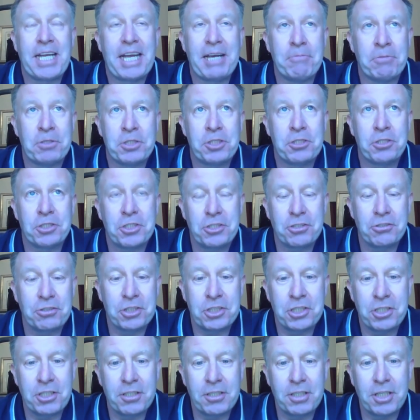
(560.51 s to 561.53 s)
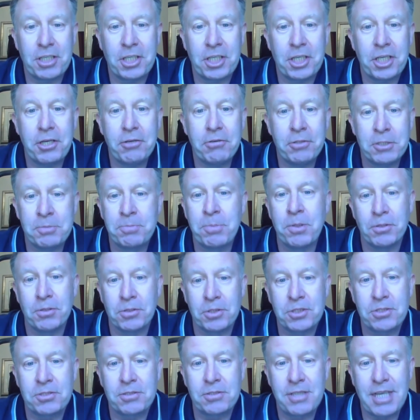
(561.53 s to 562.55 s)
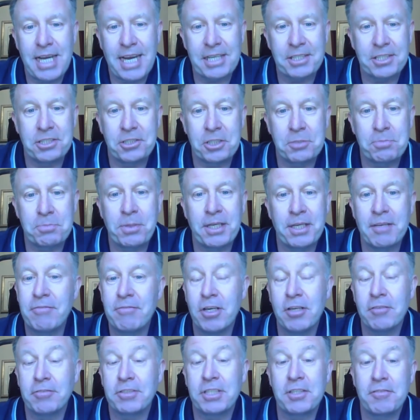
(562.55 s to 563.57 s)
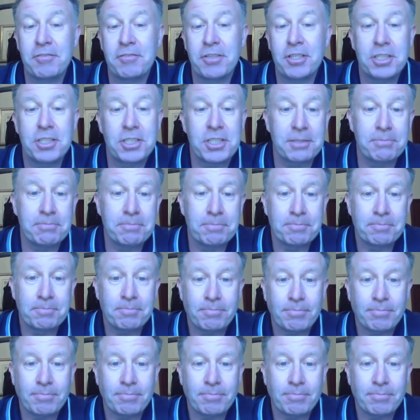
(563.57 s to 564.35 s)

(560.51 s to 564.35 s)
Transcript: it was just such a huge buzz actually just being involved in the first team.